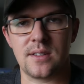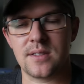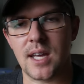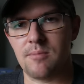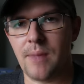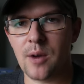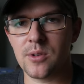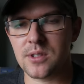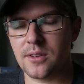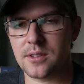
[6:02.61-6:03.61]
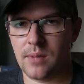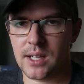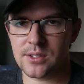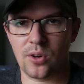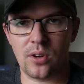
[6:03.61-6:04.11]
is that my results of
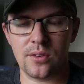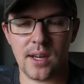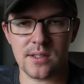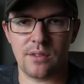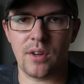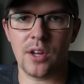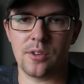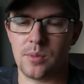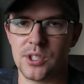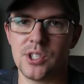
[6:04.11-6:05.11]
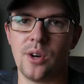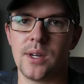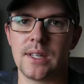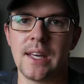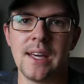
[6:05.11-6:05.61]
my soil tests have also been
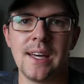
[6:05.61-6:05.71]
showing